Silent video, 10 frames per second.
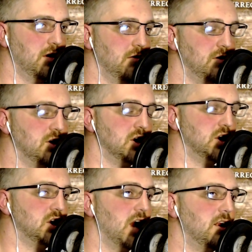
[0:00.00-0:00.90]
which is
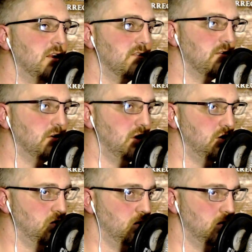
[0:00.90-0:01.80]
shed for
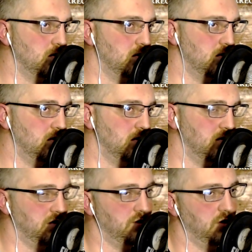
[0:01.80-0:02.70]
you for
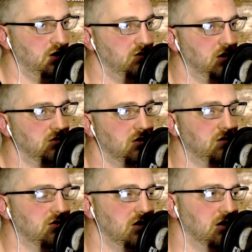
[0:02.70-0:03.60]
the forgiveness of
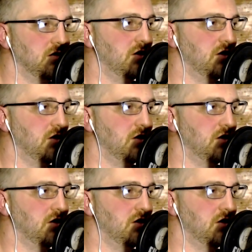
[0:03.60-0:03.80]
sins.